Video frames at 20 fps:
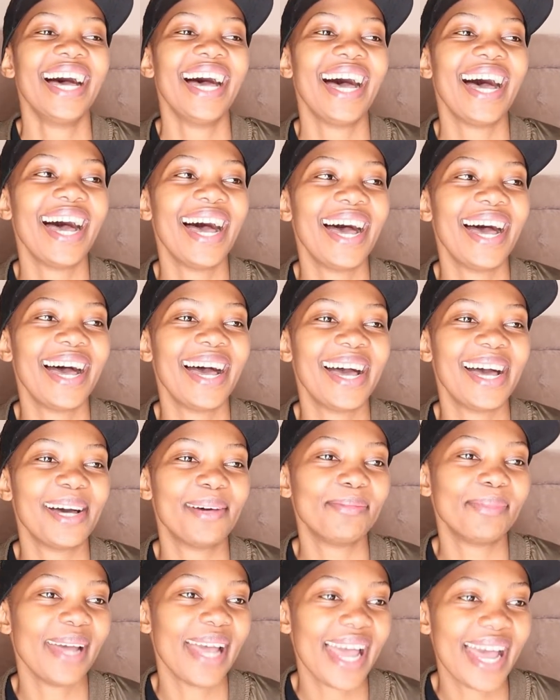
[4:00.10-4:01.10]

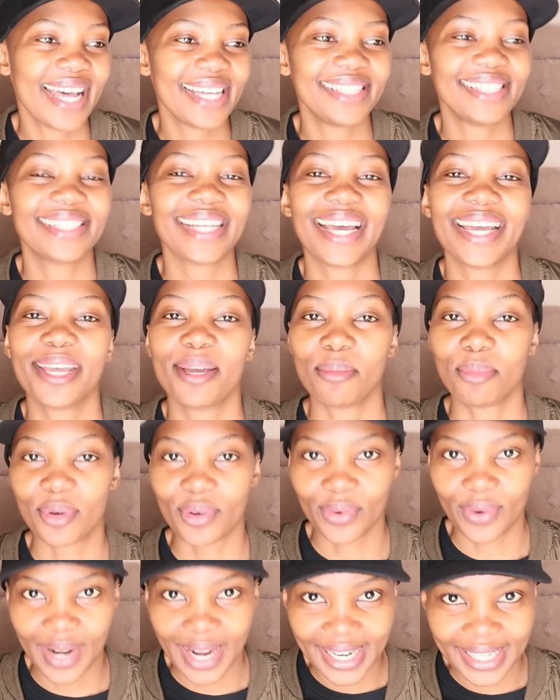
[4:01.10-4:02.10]
um, and I am
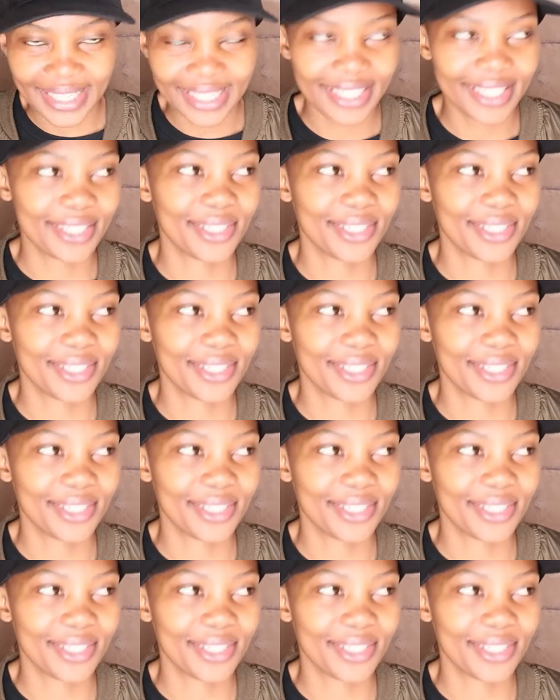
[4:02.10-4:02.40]
ready